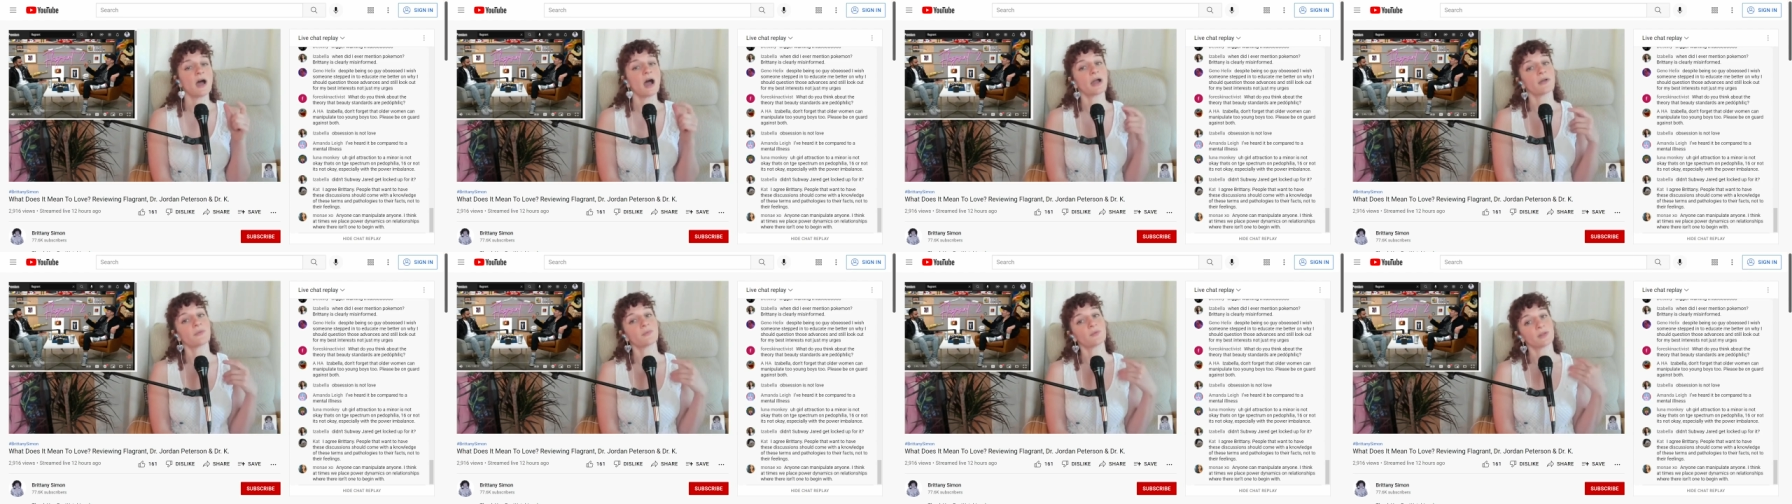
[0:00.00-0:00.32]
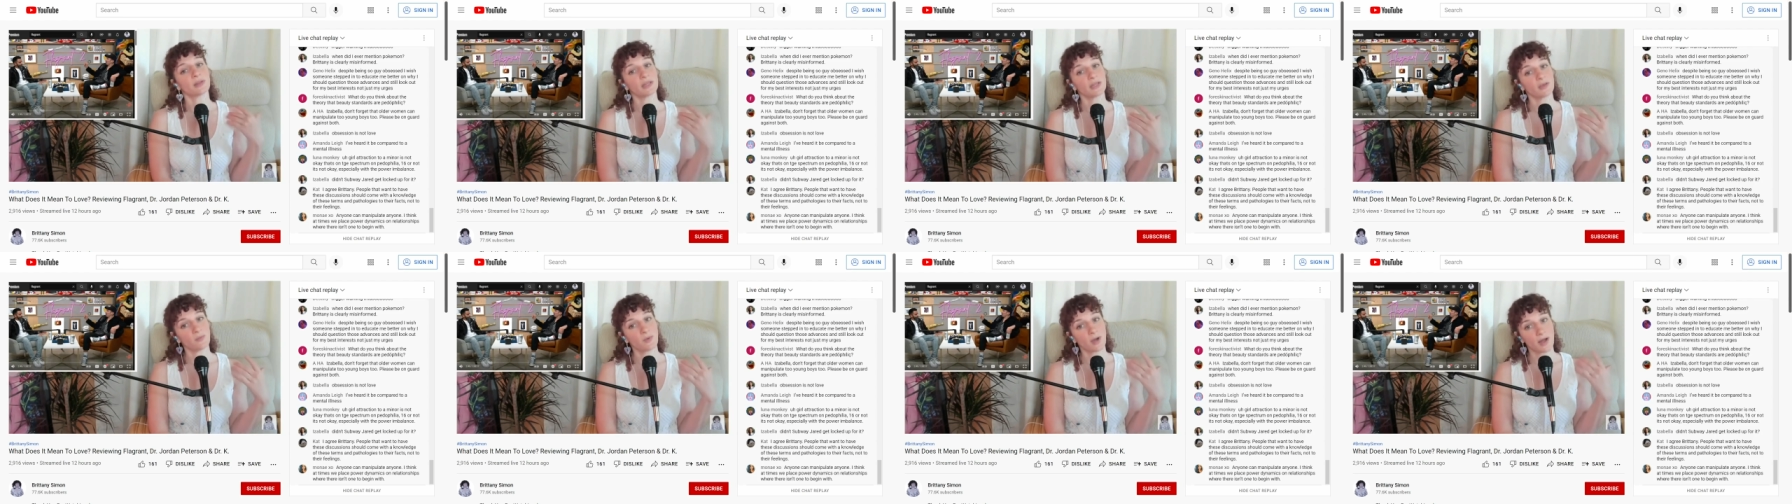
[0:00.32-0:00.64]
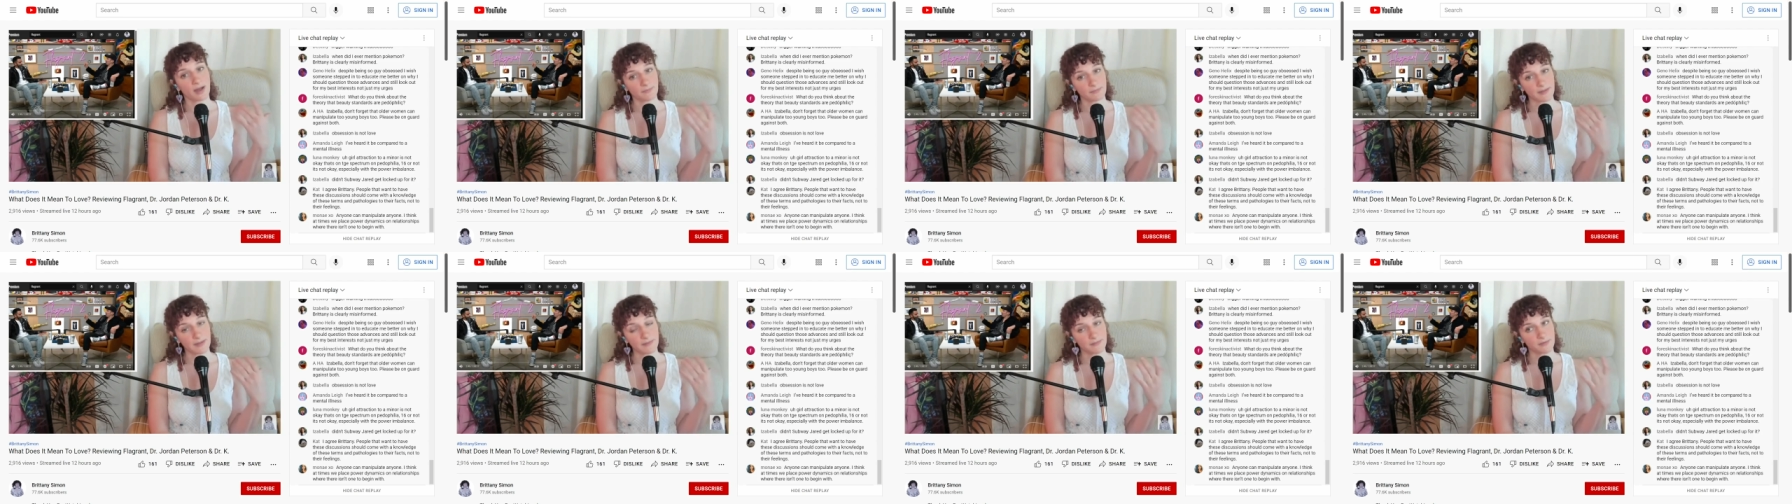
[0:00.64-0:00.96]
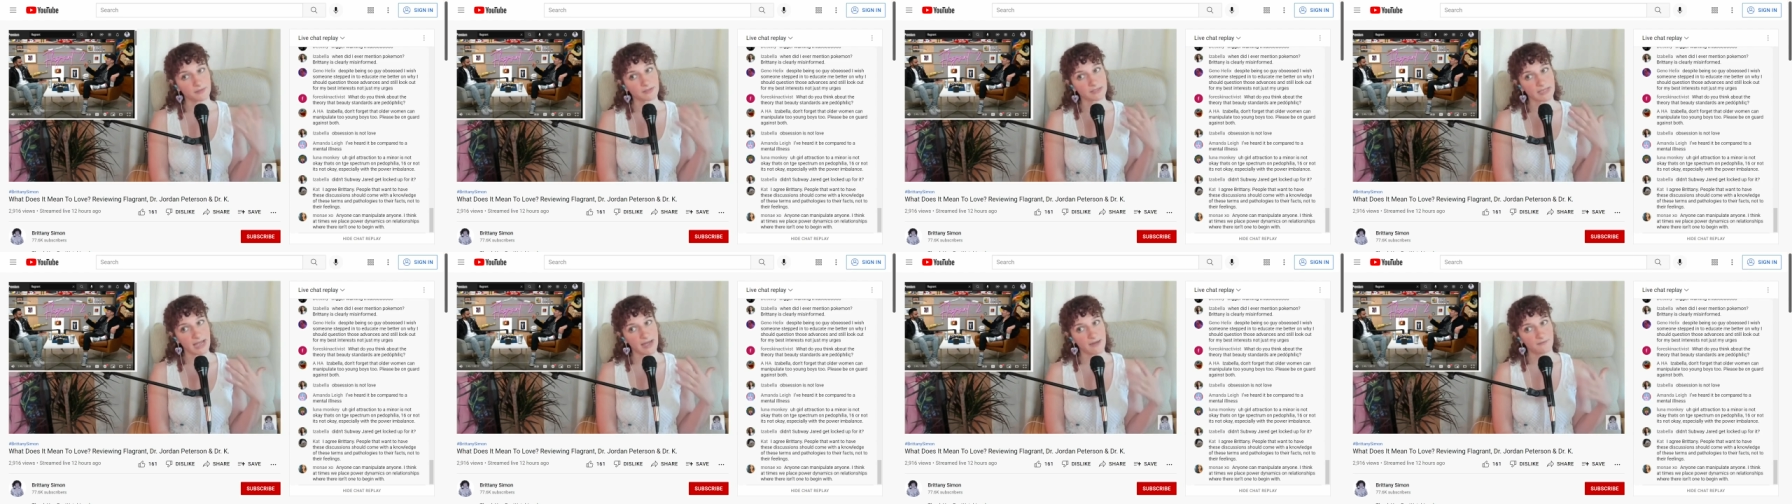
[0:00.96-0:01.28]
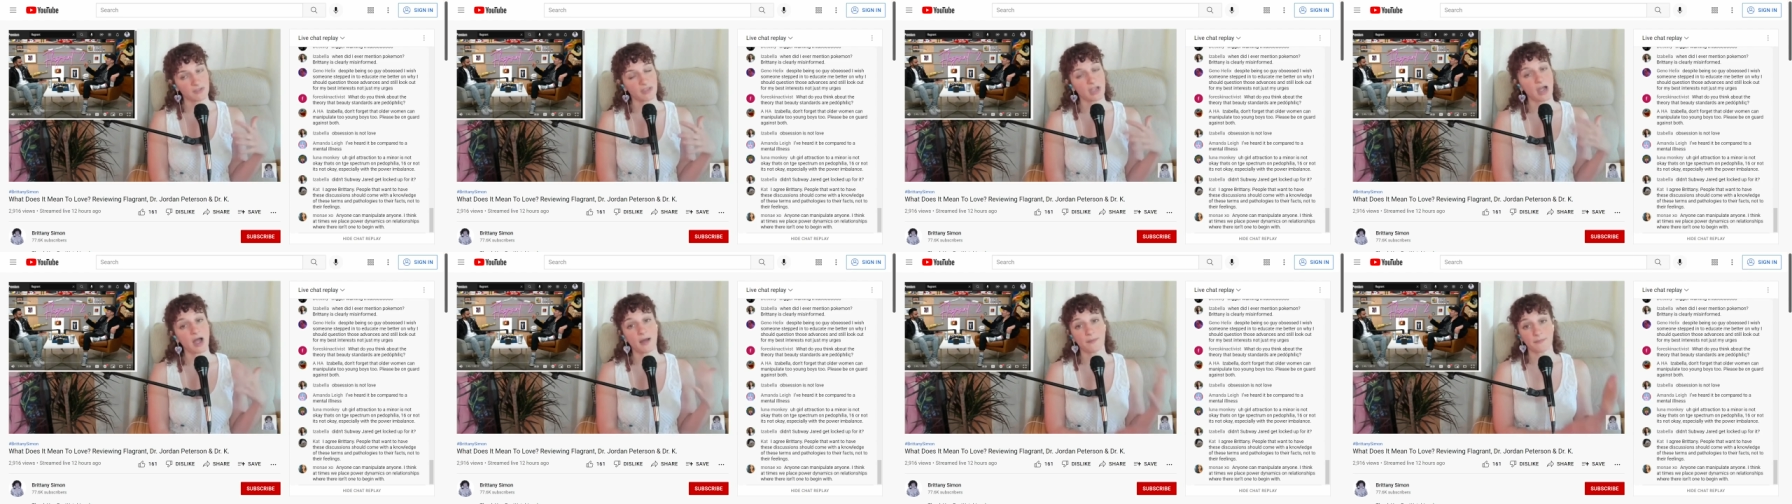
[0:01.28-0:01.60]
I really want people to
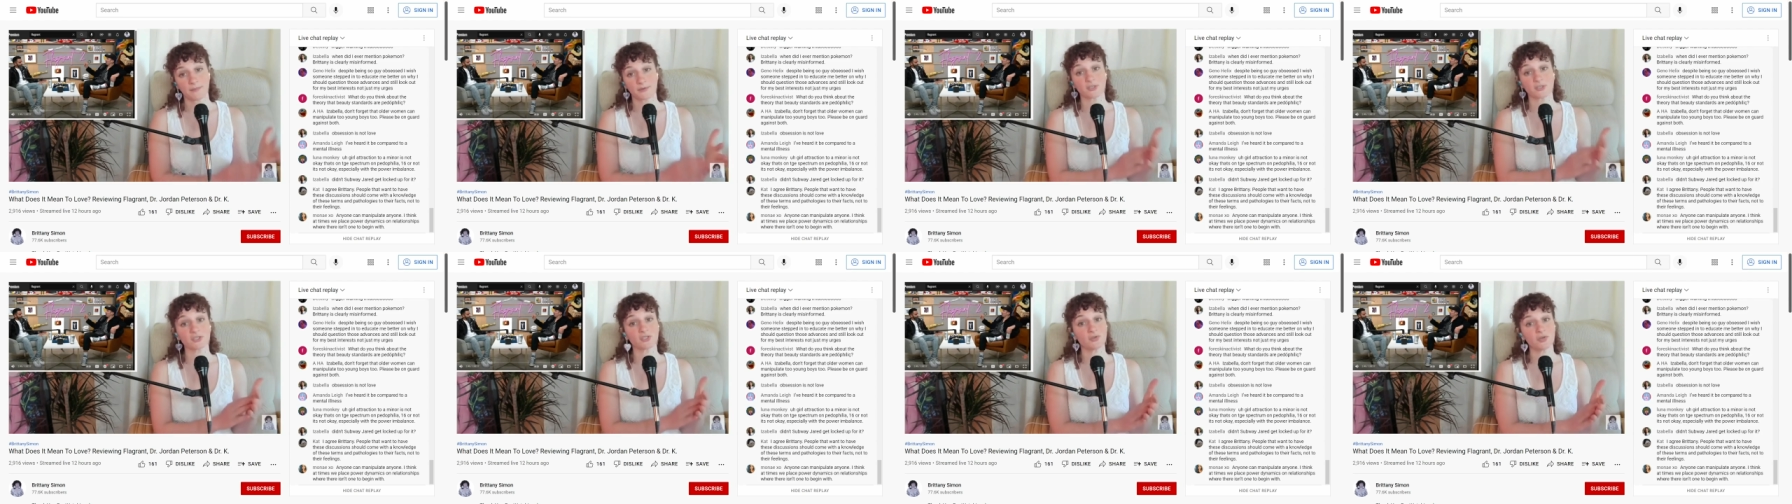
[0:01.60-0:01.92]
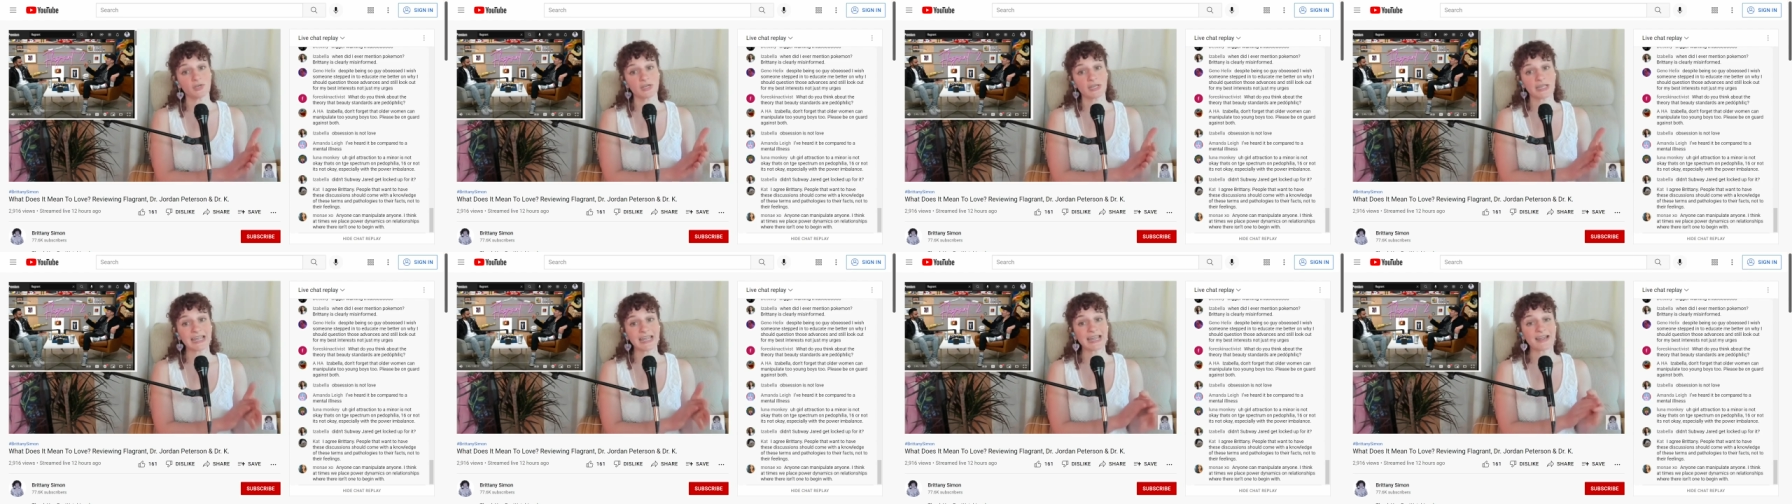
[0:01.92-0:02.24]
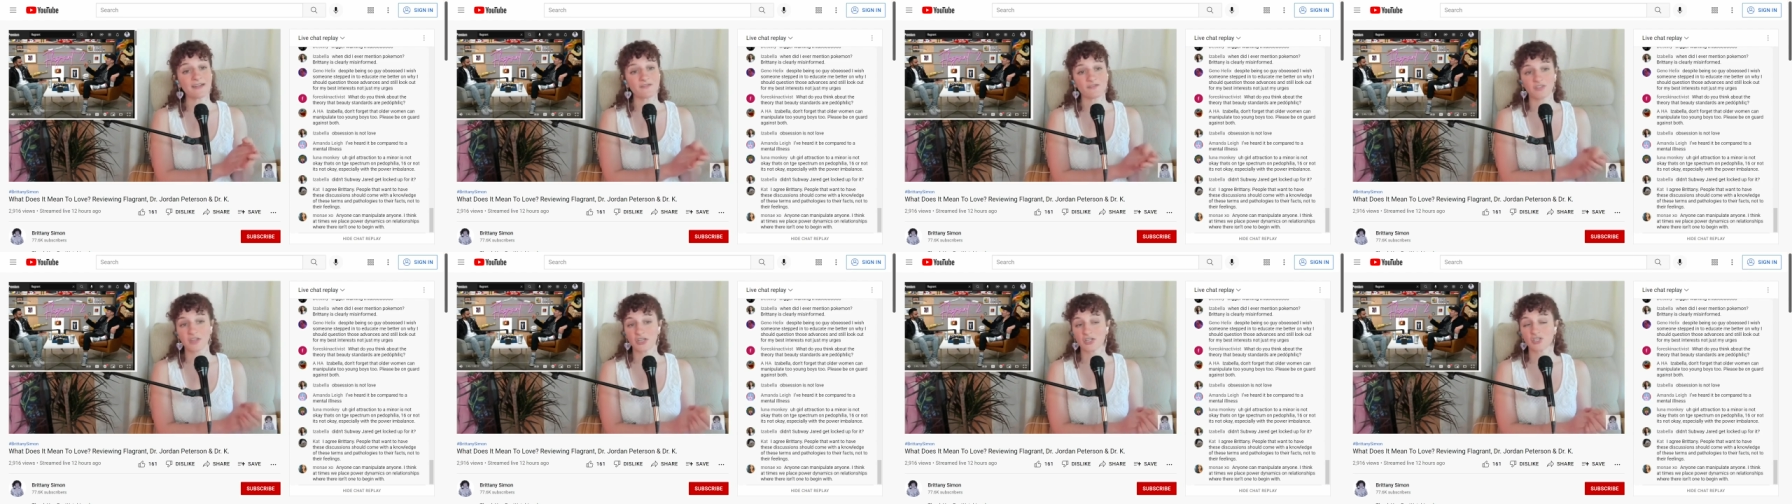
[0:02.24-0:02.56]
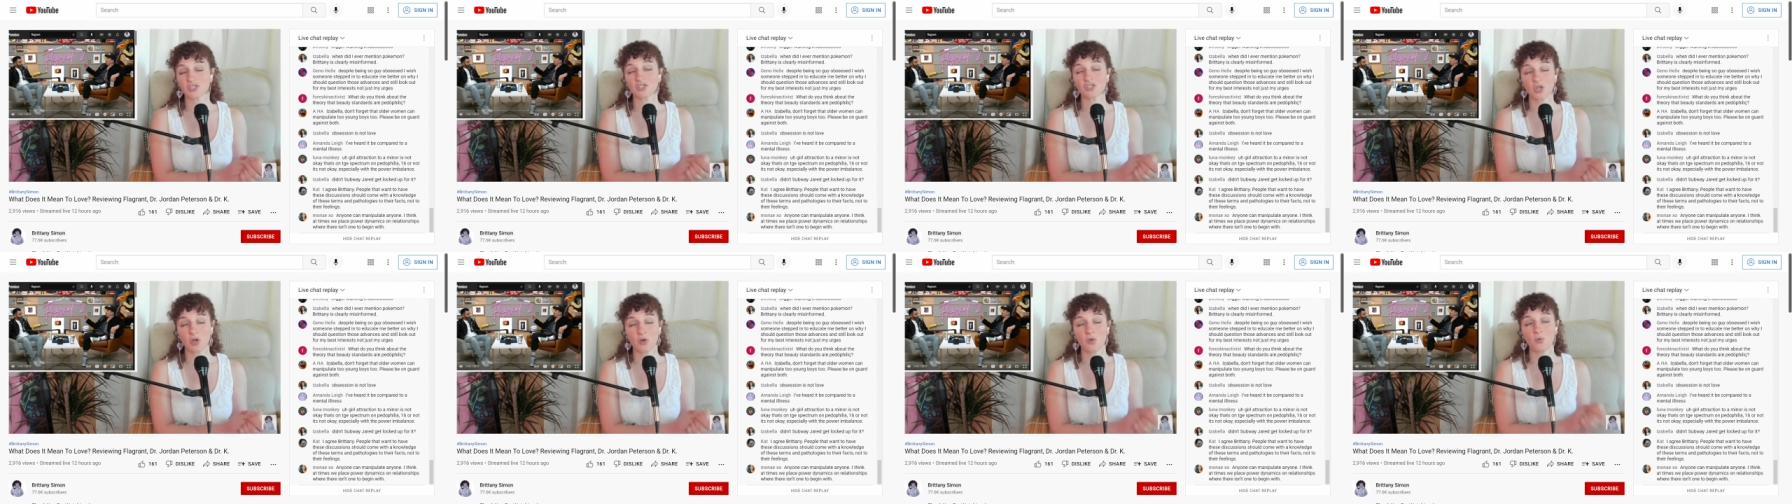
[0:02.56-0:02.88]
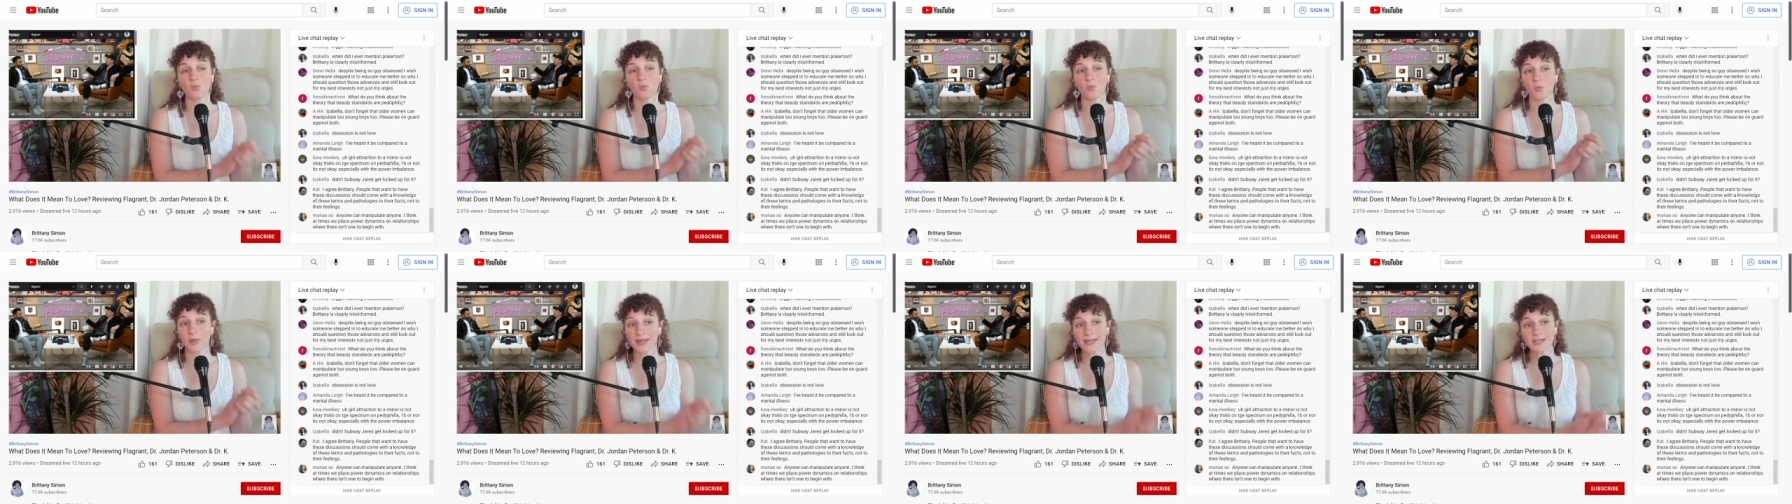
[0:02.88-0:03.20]
have the opportunity, if they so
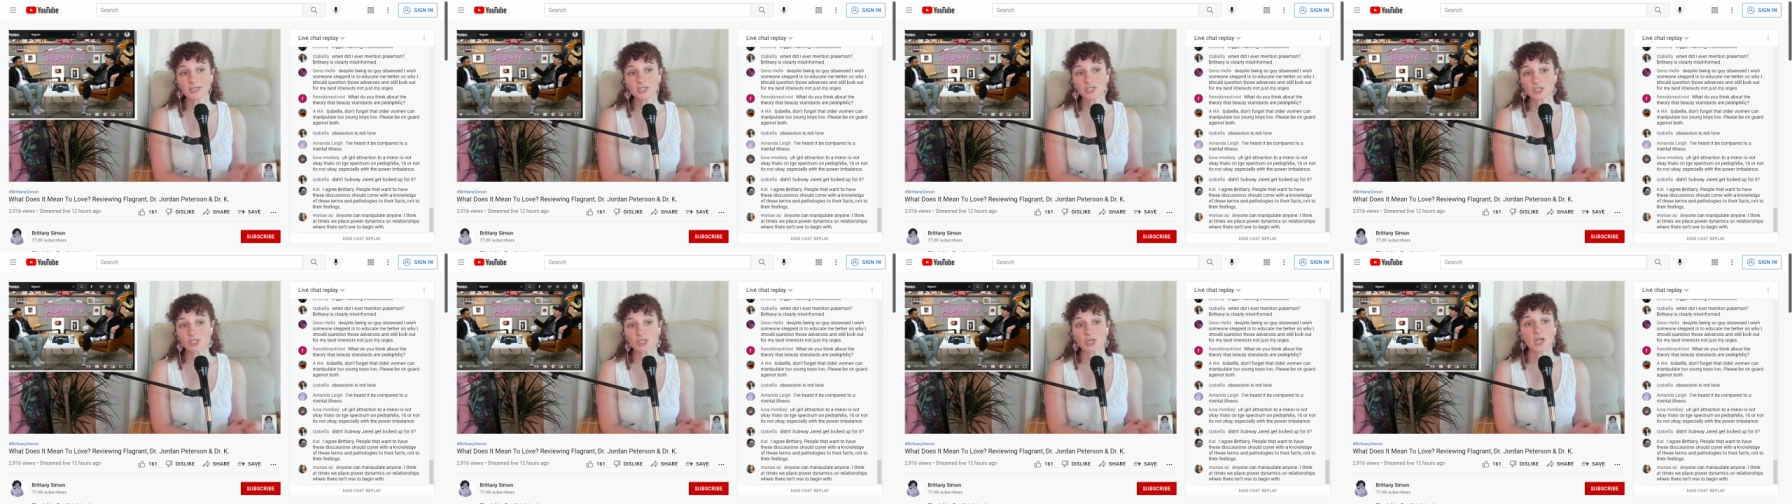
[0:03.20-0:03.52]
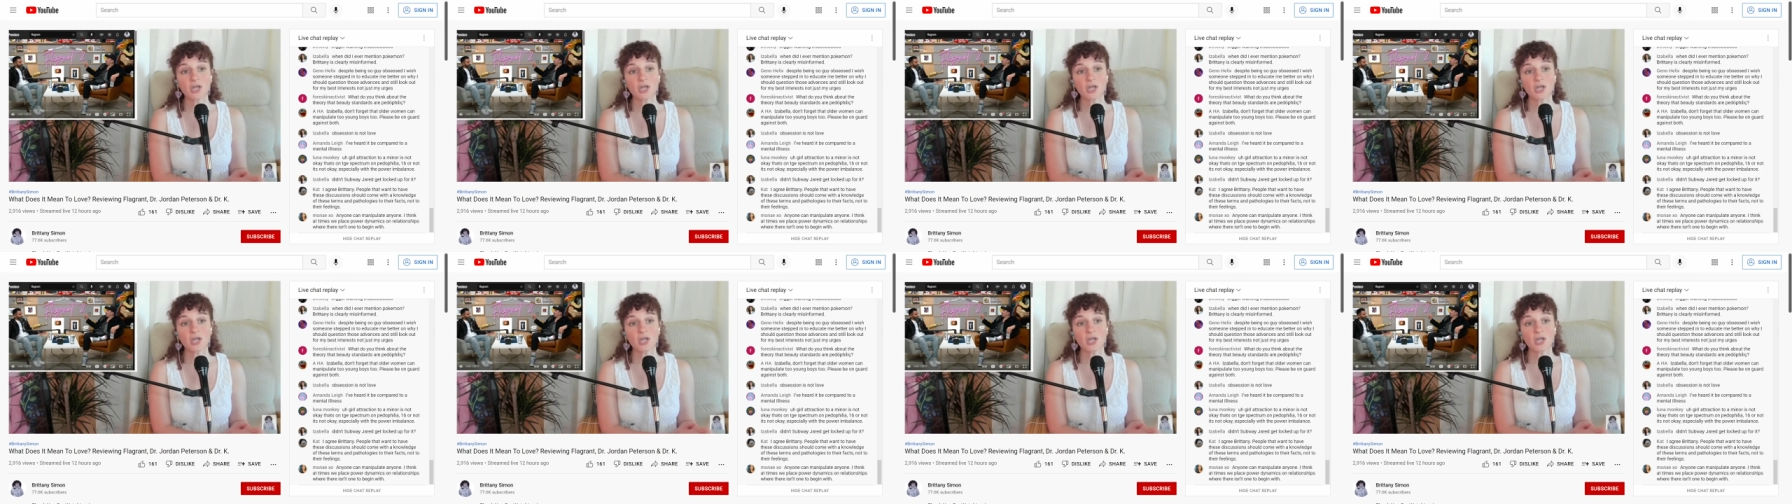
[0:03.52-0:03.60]
wish,